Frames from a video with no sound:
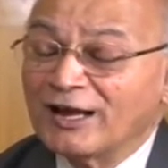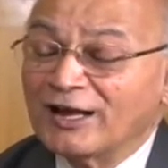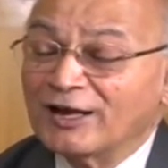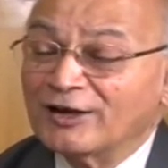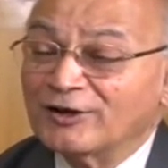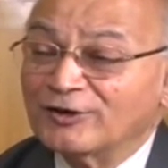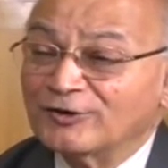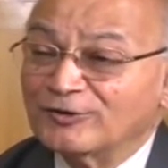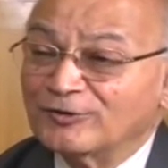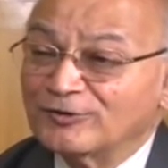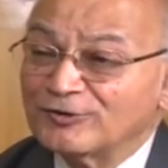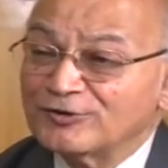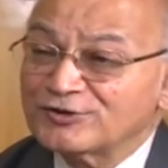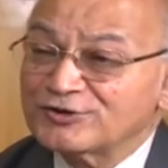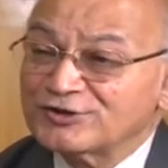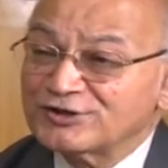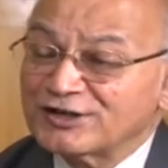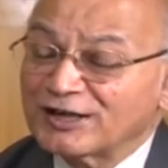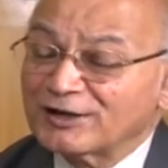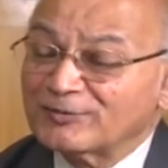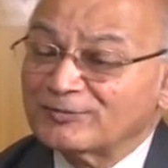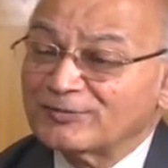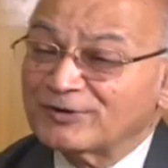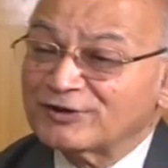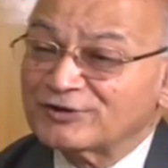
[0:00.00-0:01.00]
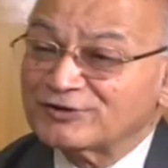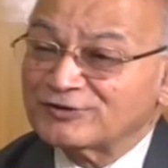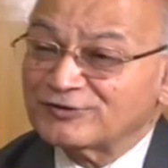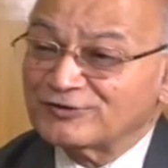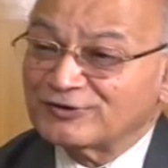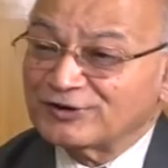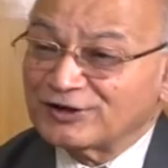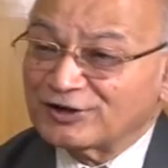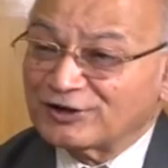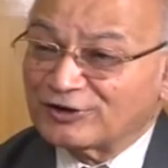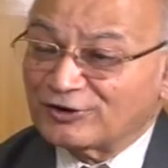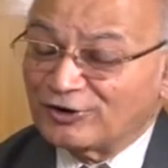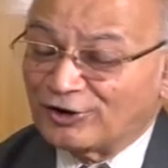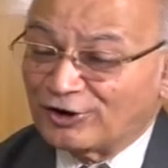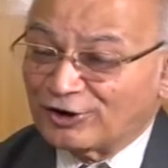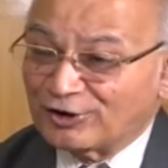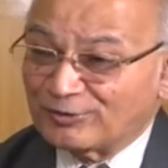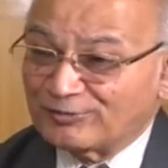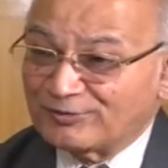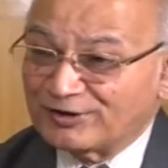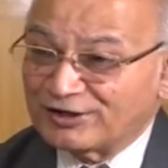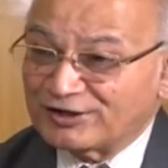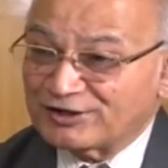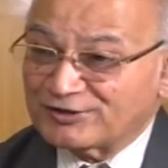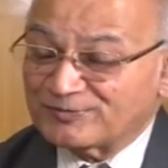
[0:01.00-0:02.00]
In those segments of the
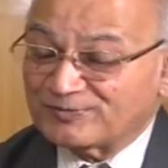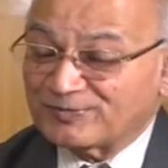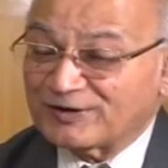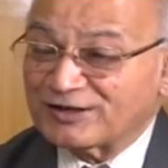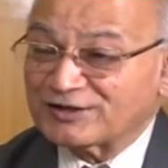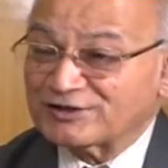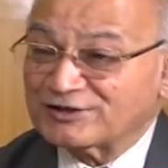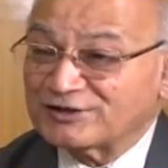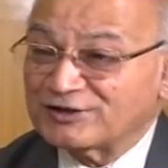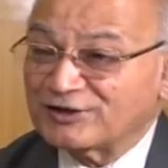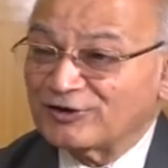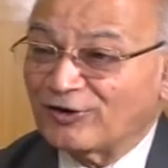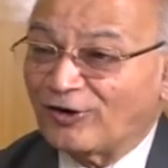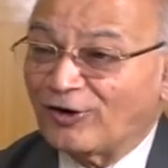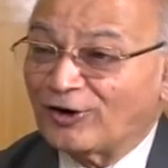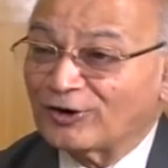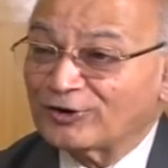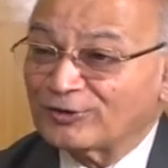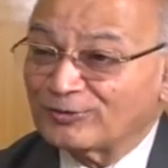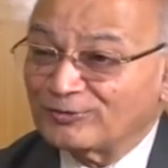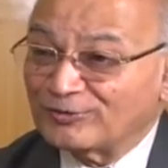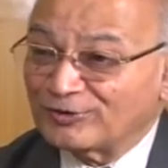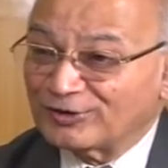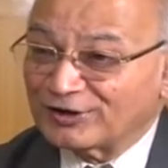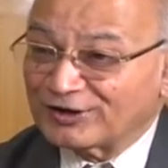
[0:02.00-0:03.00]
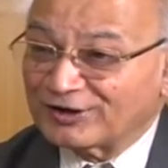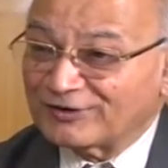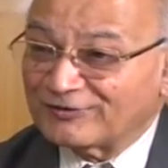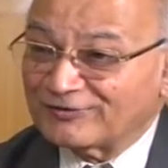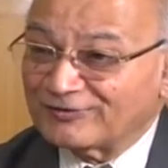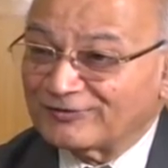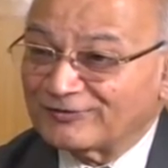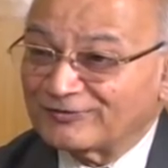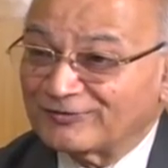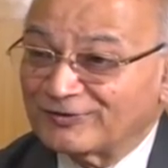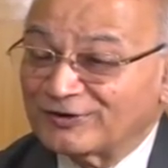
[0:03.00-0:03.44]
economy, especially automotive,